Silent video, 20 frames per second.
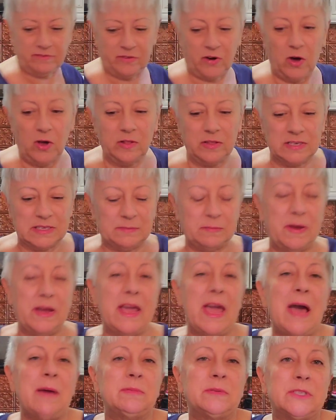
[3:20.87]
Fall is
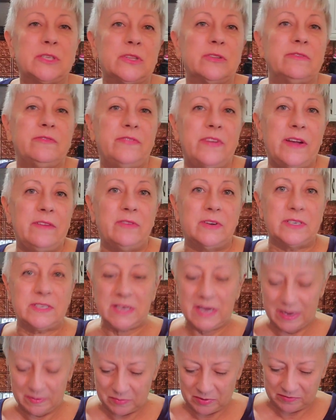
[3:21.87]
my absolute favorite
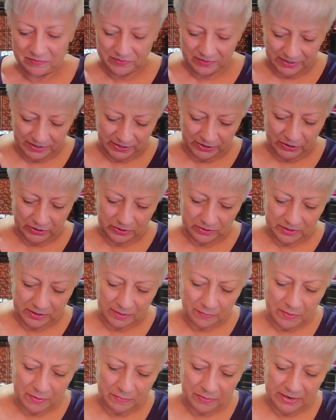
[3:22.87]
time of the year.
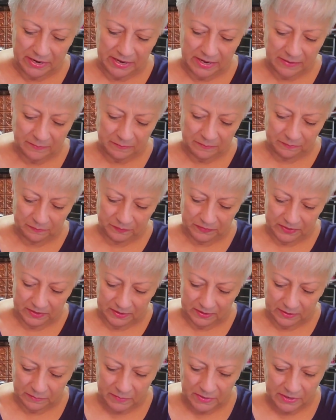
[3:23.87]
Come on, buddy.
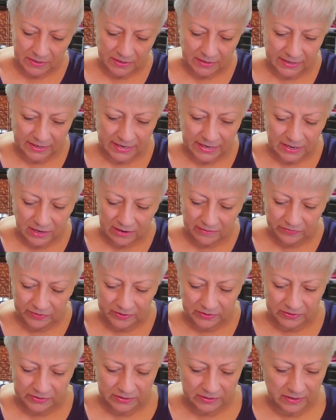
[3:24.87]
Come on, get it, get off
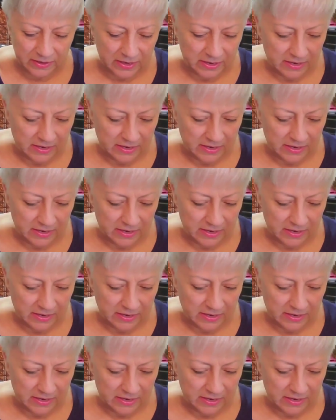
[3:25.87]
those.